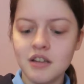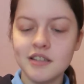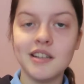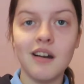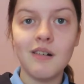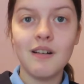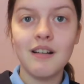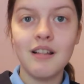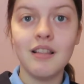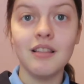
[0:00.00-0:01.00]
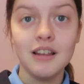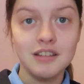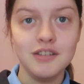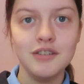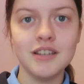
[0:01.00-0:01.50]
So
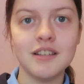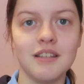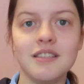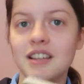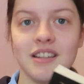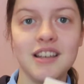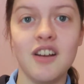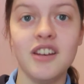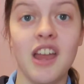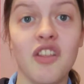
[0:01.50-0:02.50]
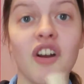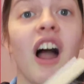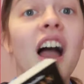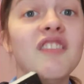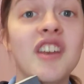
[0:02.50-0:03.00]
let's do this. Let's get scared together.
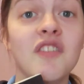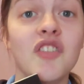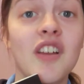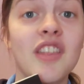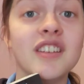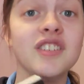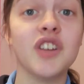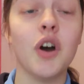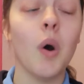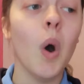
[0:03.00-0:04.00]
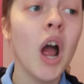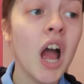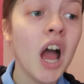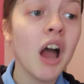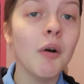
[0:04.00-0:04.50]
I've never read this, so
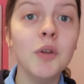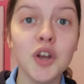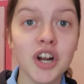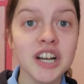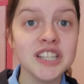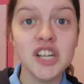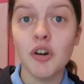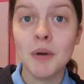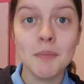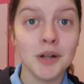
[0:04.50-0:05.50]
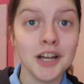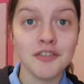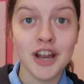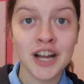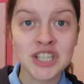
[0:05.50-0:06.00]
you're gonna see all my
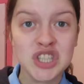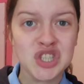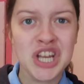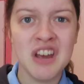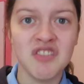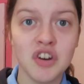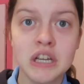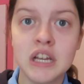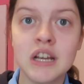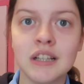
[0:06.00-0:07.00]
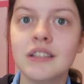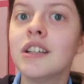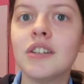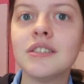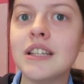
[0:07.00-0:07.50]
blind reactions to every
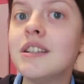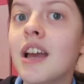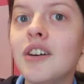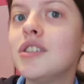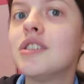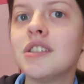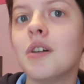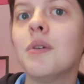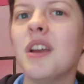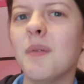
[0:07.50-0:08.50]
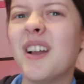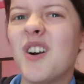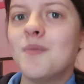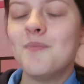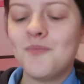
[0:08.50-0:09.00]
little detail. So here we go.